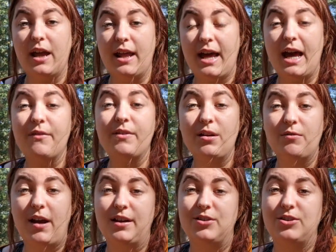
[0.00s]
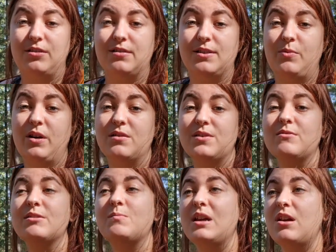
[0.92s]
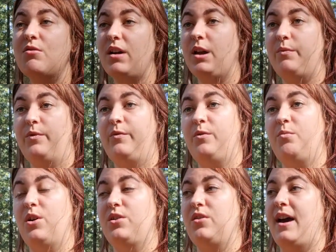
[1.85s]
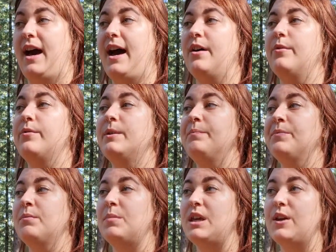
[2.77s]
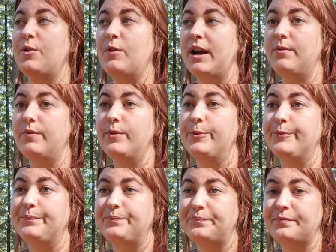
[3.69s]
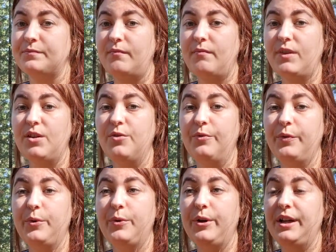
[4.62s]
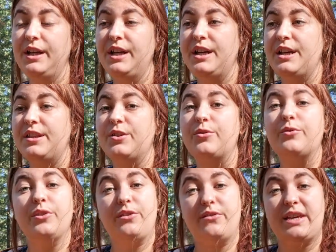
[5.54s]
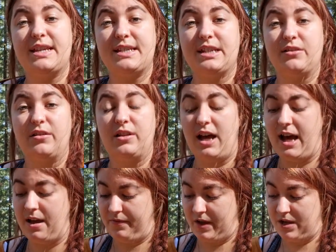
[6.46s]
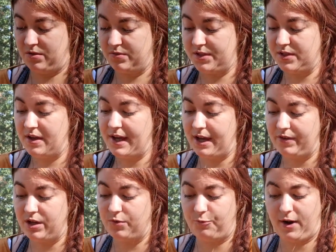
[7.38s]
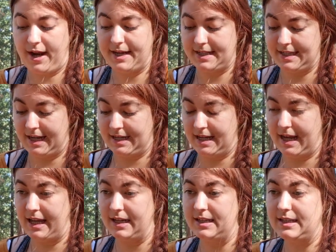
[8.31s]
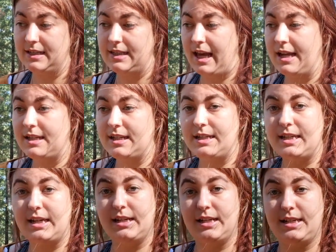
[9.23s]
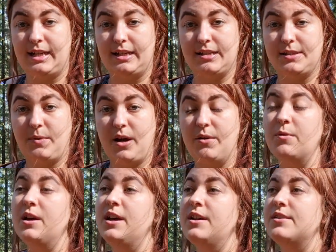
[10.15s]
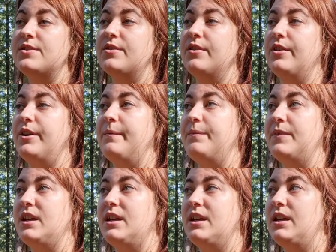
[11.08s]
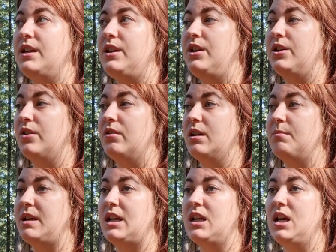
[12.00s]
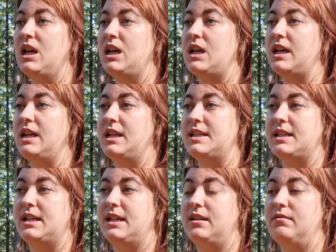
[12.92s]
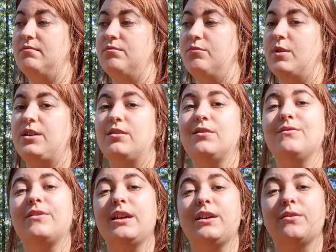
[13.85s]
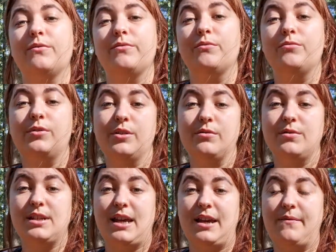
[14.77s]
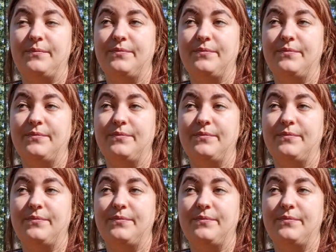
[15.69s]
having gratitude as well. So it's being grateful for what you have, being grateful for the good things in your life, and also having grace and that dignity as well. So, you know, I mean, it's when you think of royalty,